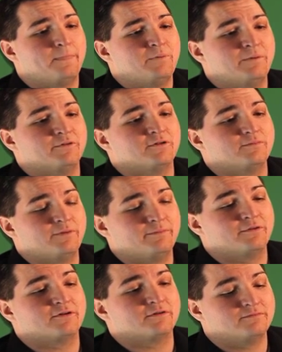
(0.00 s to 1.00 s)

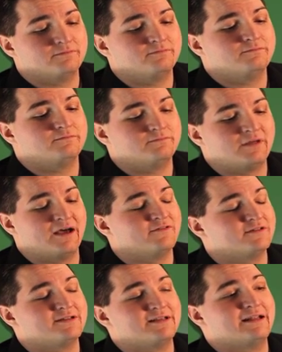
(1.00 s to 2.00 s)
People
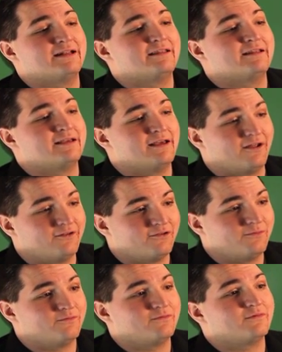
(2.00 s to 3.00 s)
haven't seen anything yet
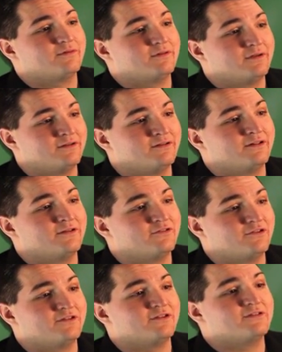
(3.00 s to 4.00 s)
until
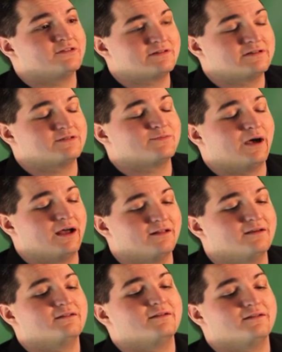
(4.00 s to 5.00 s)
they've seen this
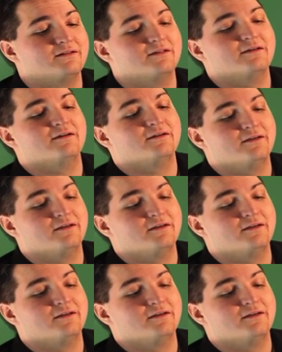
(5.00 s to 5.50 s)
pilot, and